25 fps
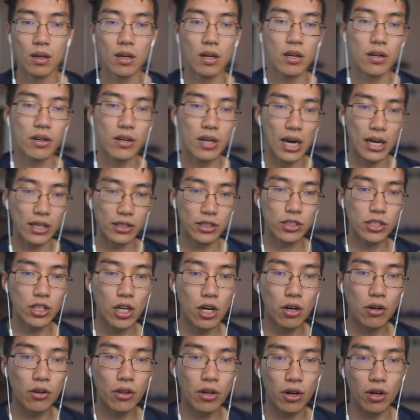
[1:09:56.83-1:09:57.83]
Not
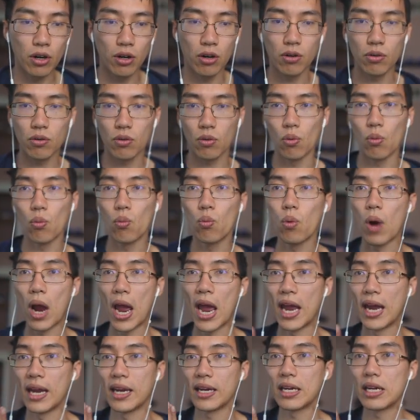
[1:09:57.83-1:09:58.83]
so, though,
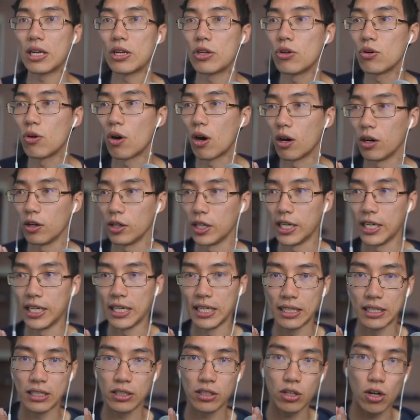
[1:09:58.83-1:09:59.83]
when you are
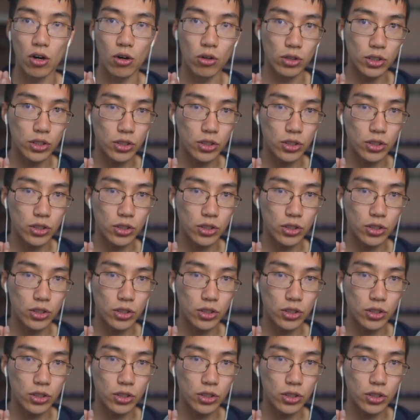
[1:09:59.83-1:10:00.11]
in total